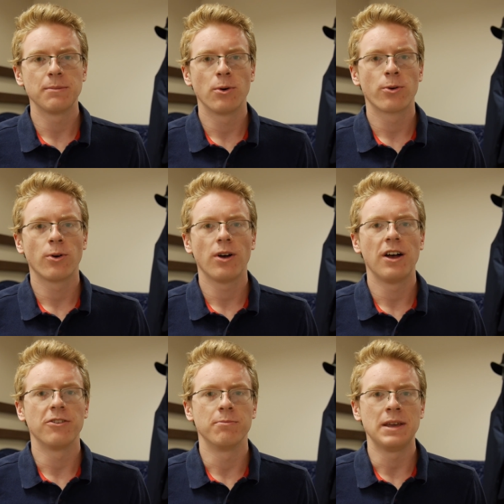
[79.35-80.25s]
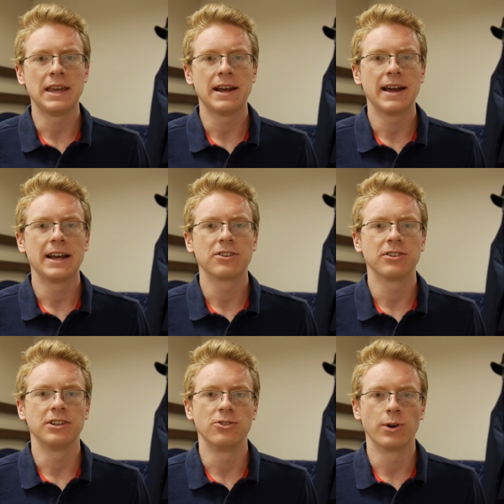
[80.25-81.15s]
that Motorola has made I
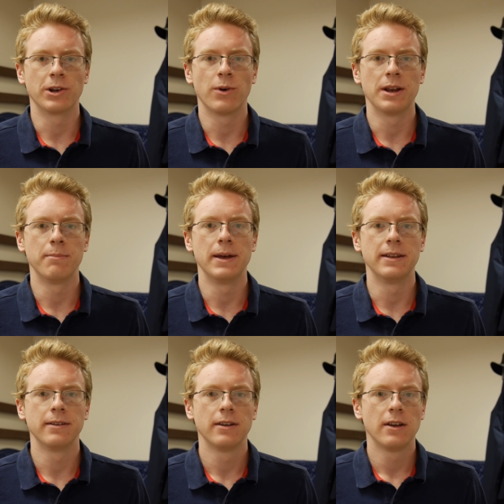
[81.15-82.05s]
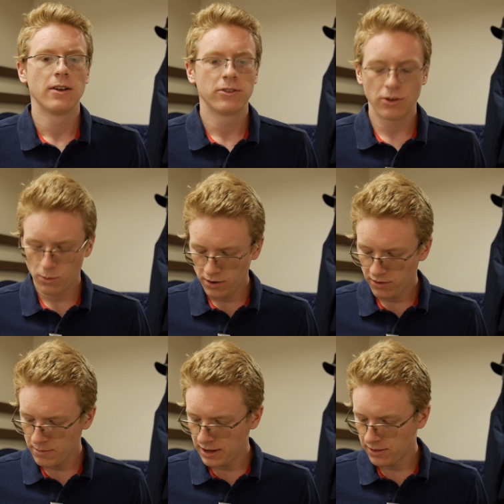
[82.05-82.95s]
actually enjoy quite a bit. So one of
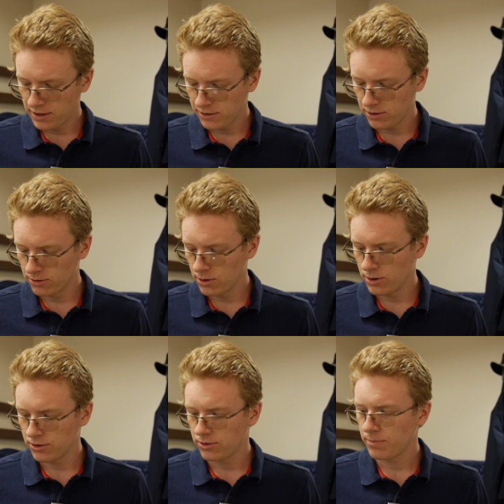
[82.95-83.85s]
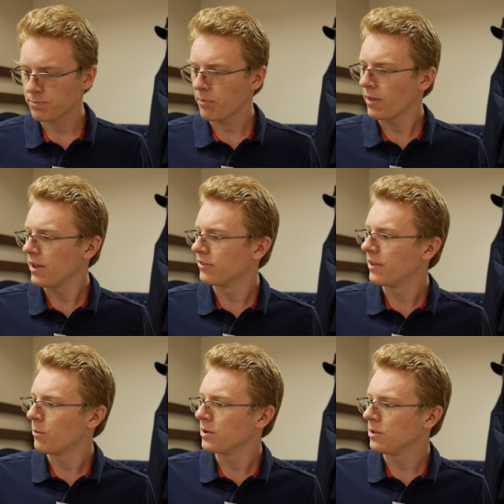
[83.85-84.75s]
the main things you'll notice is
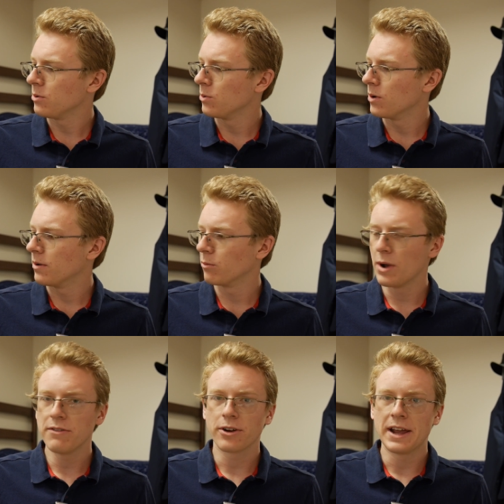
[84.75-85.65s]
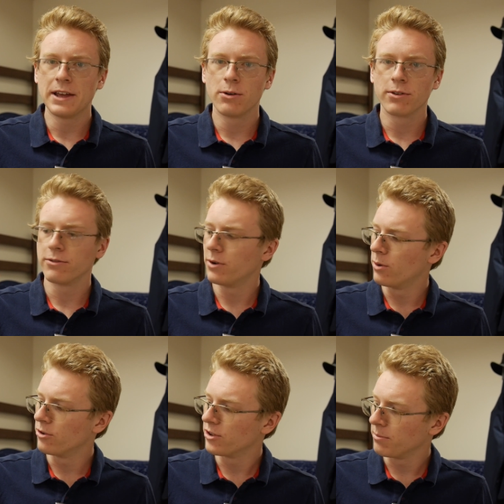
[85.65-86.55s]
that when you wave your hand over the
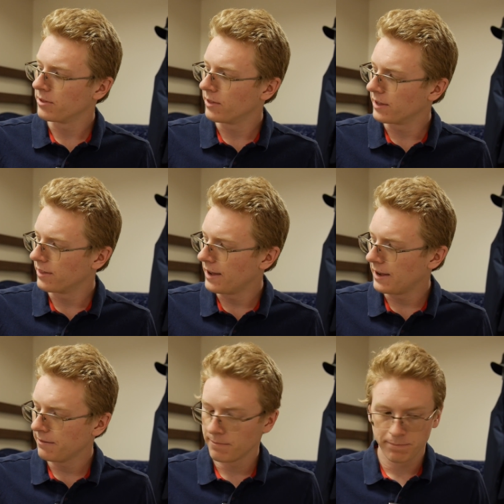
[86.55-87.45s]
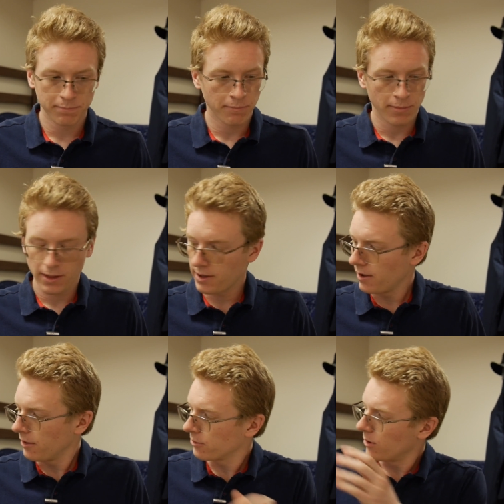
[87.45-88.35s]
phone or something like that,
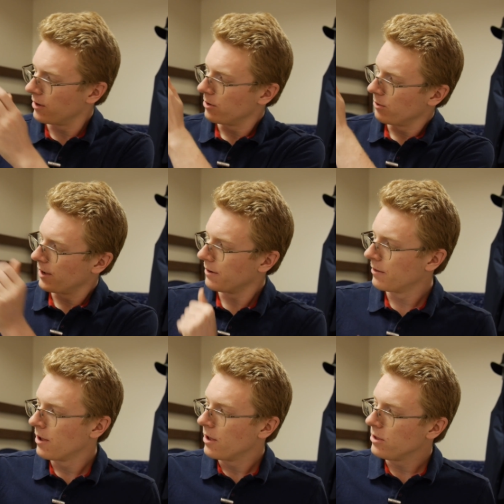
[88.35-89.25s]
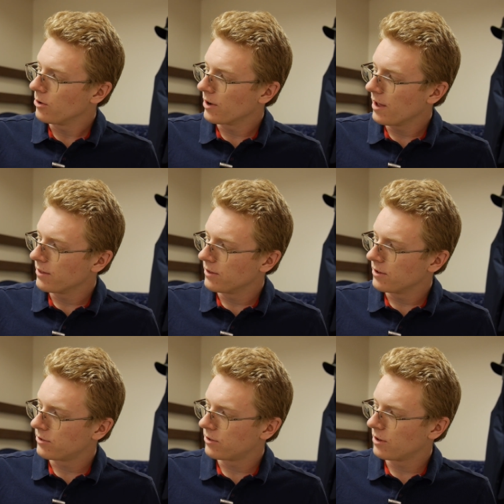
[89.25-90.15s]
let's go ahead and do that, you'll get
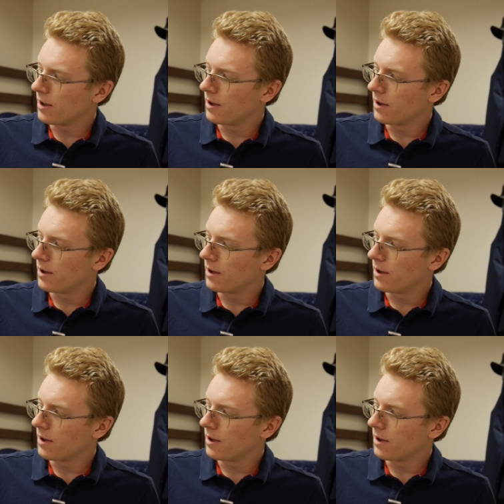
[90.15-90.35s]
this